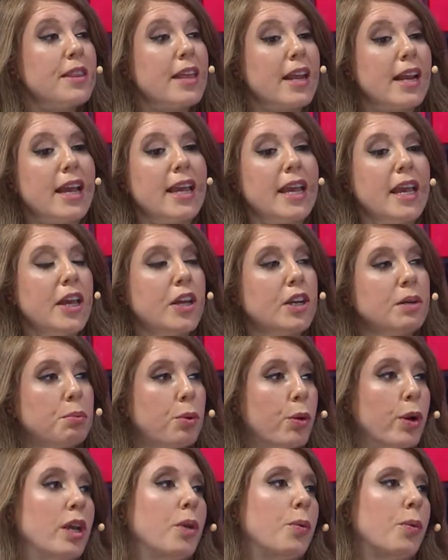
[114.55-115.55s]
that I hit a
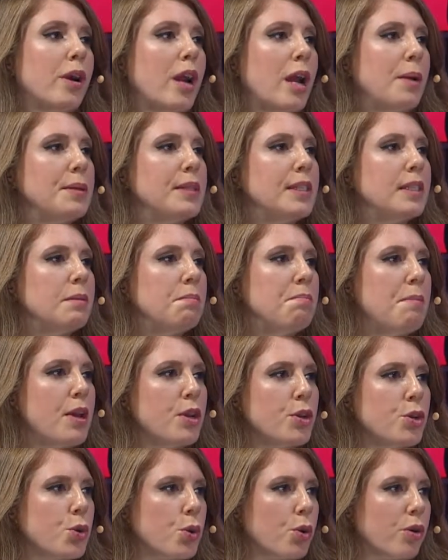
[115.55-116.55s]
point where I was
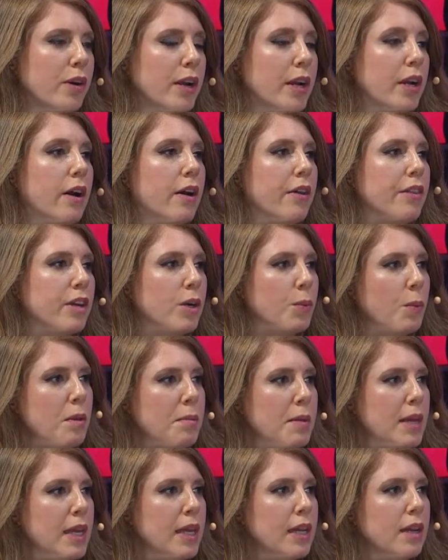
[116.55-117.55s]
mentoring other
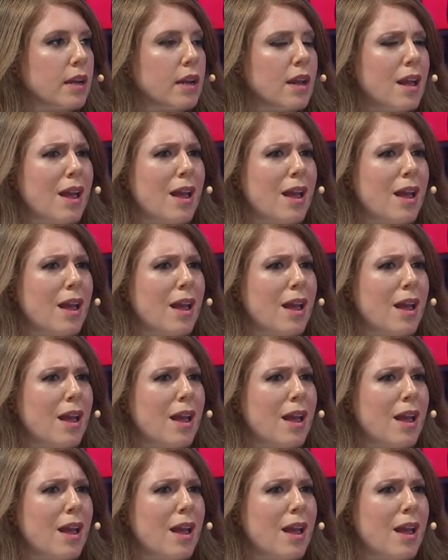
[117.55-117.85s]
women.